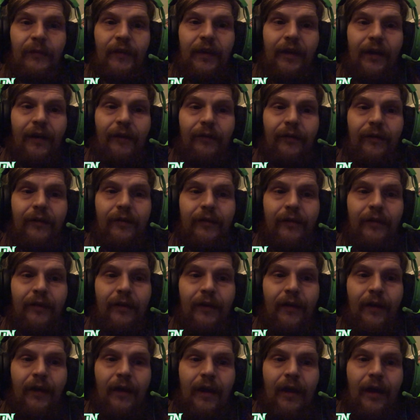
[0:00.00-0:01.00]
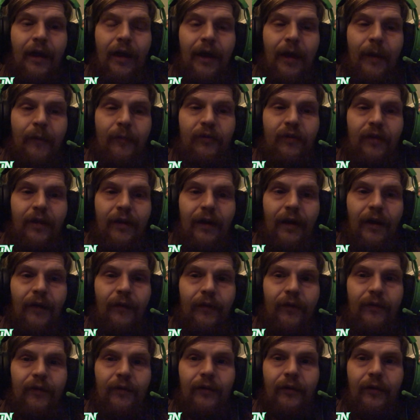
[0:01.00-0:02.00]
given.
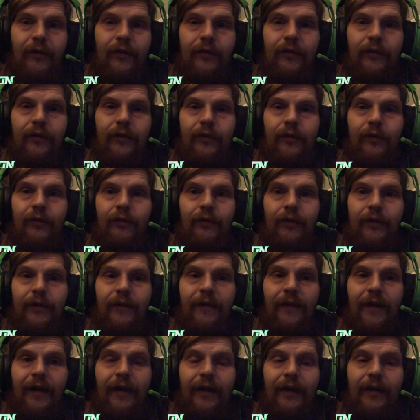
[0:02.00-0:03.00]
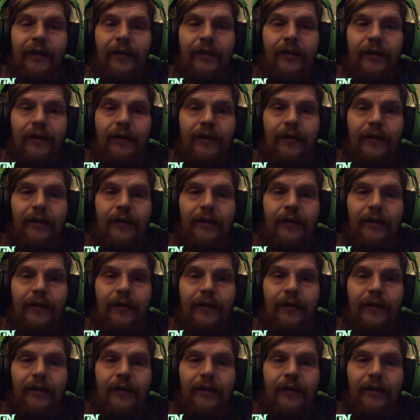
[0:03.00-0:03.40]
MJF is going to retain.